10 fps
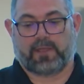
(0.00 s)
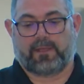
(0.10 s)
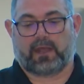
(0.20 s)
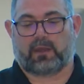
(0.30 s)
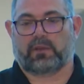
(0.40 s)

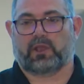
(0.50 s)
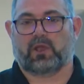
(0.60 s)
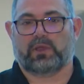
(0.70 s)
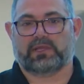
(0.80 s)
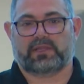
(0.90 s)
And I'm going to
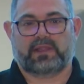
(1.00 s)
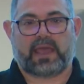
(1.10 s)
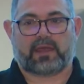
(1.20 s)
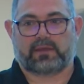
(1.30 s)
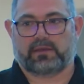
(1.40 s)
go into
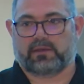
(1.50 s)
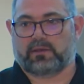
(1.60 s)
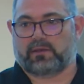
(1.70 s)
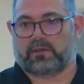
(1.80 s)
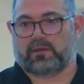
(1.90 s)
that
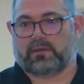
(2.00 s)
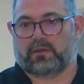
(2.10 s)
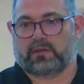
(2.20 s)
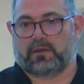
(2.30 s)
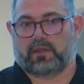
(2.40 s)

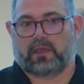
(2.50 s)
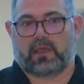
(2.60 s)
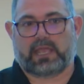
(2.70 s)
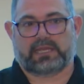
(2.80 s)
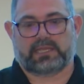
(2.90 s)

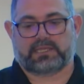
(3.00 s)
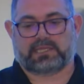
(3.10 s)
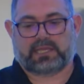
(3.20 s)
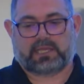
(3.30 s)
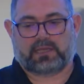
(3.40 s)

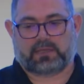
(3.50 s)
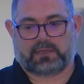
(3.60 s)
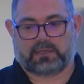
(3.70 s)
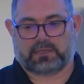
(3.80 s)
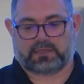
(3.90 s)
ADC
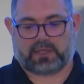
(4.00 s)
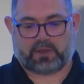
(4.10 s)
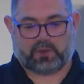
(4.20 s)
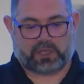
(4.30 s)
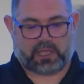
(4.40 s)
so
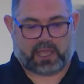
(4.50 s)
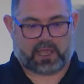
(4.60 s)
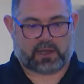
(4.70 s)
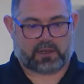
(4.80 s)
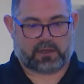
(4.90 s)
that we
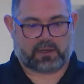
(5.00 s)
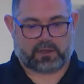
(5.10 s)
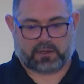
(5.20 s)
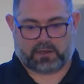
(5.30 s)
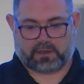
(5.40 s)
can
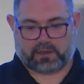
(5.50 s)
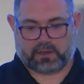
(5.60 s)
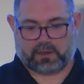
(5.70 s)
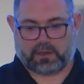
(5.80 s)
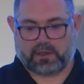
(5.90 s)

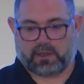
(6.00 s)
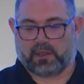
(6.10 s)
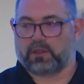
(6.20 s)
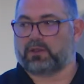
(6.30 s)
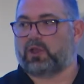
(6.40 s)

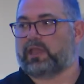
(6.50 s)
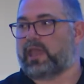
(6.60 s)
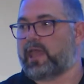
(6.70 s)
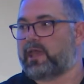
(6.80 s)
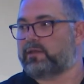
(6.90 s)
look
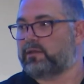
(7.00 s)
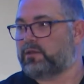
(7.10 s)
at